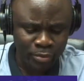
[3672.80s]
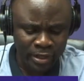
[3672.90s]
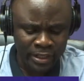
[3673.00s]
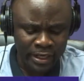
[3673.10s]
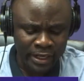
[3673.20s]

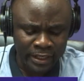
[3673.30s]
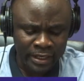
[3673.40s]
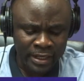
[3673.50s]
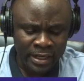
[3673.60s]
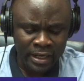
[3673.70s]
bring
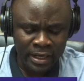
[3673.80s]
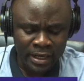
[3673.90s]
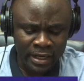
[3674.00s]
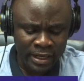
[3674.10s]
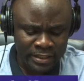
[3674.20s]
in
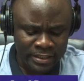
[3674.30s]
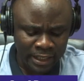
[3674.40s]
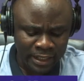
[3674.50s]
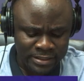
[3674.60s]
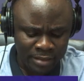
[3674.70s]

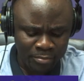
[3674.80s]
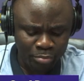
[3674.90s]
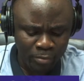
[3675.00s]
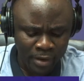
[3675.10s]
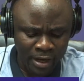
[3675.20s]
Dallas and
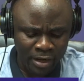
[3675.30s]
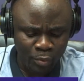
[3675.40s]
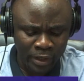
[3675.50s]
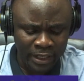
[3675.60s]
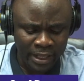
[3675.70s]
Poma
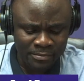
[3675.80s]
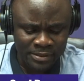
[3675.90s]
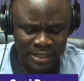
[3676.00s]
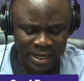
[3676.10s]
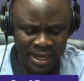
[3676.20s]

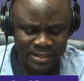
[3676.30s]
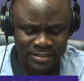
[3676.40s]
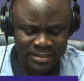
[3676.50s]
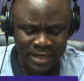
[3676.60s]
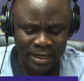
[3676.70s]
Williams na
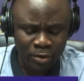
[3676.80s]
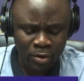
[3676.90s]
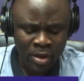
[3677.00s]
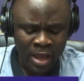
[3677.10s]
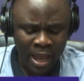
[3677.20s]
ansana
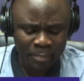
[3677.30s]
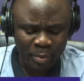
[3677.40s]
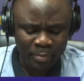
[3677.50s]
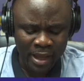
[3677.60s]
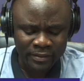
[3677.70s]
no
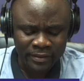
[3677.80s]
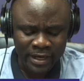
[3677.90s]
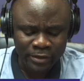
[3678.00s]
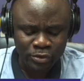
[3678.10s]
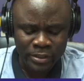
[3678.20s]
happy
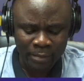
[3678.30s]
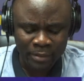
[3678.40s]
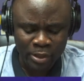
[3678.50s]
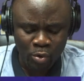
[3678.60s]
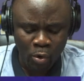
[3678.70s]
birthday to
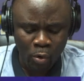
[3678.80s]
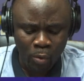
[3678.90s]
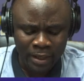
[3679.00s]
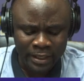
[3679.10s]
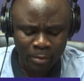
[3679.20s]

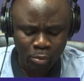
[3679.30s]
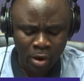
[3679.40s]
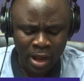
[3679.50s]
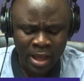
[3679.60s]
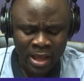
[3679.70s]
WO1
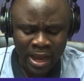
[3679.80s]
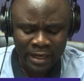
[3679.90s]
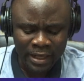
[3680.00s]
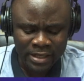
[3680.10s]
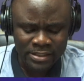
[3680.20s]
Yeboa
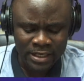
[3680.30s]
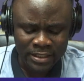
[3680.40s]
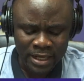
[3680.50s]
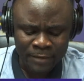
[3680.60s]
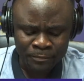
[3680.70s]

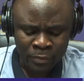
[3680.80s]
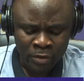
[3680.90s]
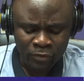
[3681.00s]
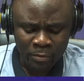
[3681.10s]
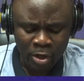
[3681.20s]
Alexander
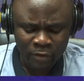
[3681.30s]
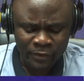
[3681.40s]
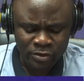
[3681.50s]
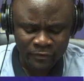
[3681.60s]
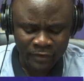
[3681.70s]
from the
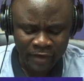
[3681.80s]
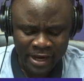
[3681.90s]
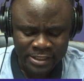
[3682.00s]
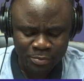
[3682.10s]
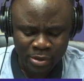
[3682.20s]
office of the
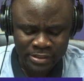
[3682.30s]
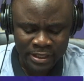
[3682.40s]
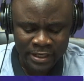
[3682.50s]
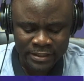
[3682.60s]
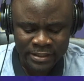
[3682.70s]
vice
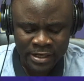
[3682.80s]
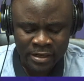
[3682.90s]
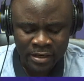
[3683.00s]
president